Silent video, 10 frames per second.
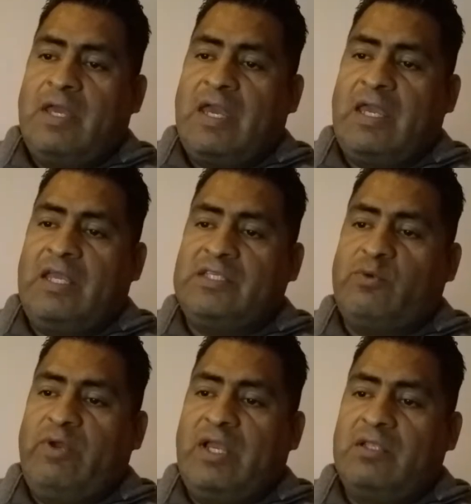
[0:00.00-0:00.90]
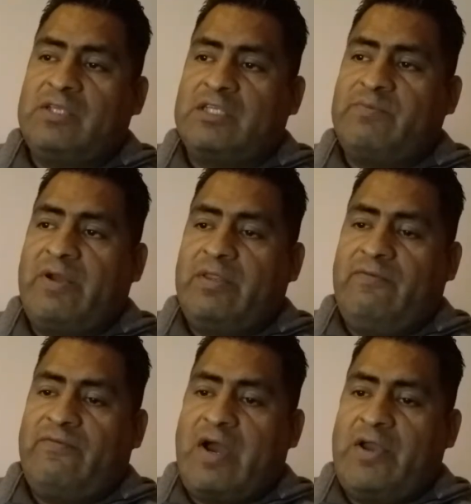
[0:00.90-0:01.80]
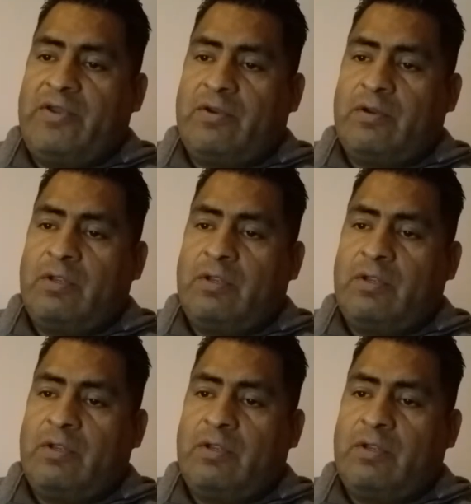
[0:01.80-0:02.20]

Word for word: and his wheels as burning fire.